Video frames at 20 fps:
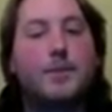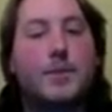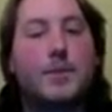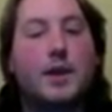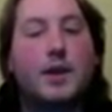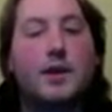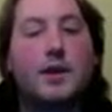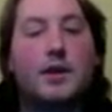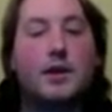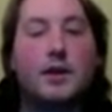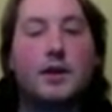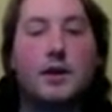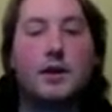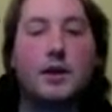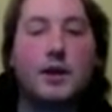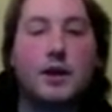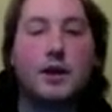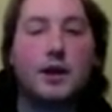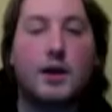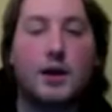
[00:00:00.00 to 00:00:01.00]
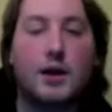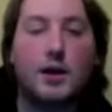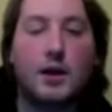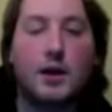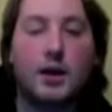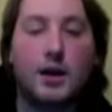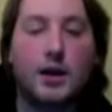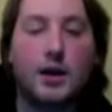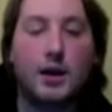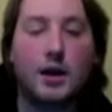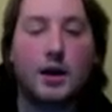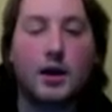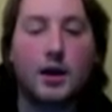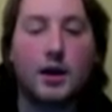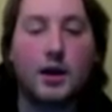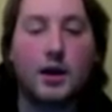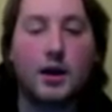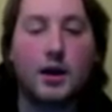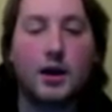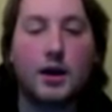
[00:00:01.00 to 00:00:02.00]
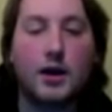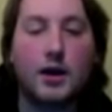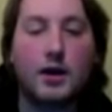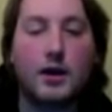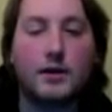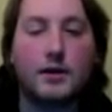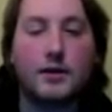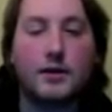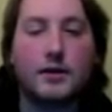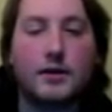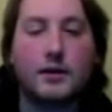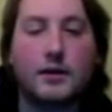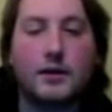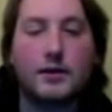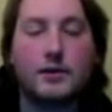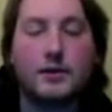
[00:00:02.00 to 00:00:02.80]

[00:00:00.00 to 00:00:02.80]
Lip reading: No one is speaking in this clip.